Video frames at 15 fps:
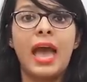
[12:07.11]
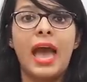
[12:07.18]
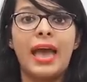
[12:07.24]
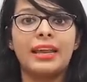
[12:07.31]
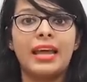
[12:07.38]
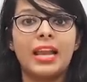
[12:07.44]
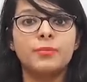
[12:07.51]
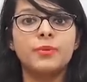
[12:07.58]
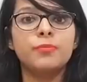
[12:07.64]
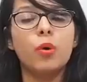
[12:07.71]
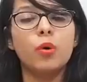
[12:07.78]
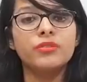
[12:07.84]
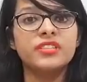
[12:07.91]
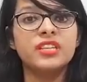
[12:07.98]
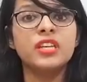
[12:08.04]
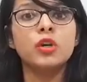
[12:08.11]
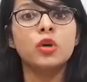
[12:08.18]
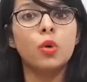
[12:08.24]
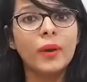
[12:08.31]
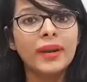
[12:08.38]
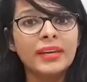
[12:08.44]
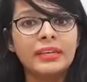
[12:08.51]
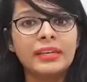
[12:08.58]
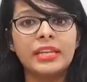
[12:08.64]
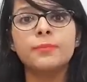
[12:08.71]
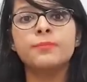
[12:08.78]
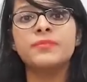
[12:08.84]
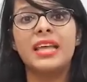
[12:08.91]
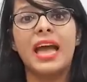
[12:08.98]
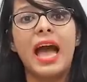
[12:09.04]
and I'll be posting quick
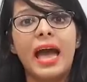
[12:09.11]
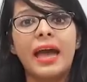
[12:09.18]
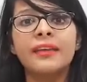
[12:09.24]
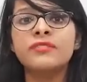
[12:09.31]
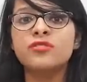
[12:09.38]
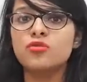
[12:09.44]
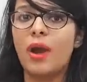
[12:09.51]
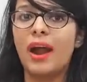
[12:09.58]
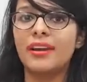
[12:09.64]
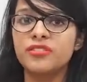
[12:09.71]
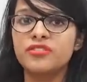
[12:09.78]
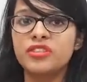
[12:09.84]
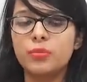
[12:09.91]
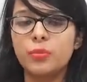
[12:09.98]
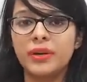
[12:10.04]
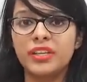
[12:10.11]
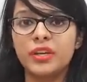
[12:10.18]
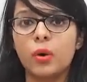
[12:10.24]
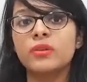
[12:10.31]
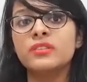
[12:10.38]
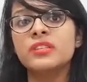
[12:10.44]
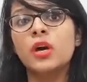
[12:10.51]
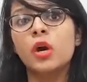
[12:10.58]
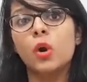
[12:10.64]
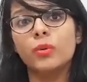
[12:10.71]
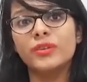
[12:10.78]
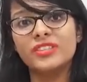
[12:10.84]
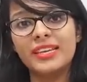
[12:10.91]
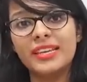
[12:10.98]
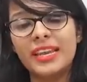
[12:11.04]
tips and strategy videos
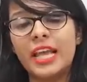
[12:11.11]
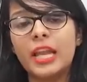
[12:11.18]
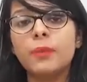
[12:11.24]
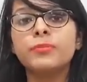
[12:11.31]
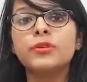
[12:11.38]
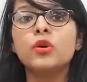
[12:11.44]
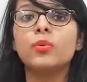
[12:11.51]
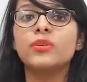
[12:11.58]
which can help you,